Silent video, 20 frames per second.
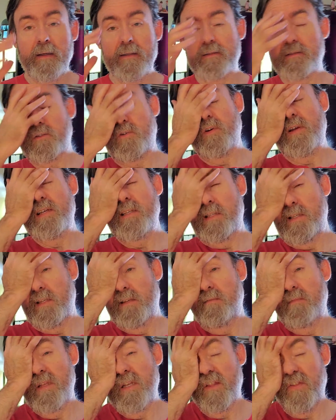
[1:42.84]
it's crazy
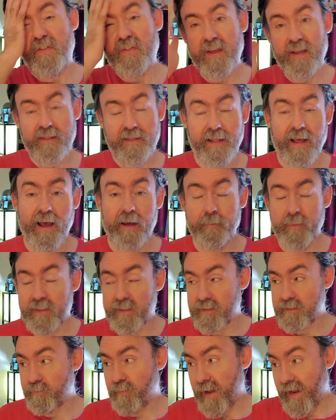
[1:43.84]
to me to think that,
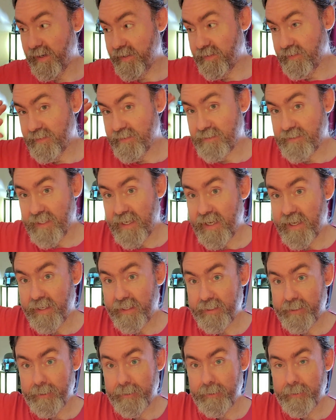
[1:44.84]
because back in the
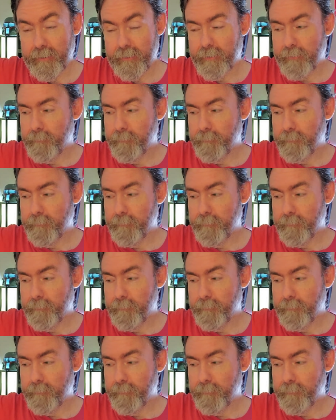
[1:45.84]
day,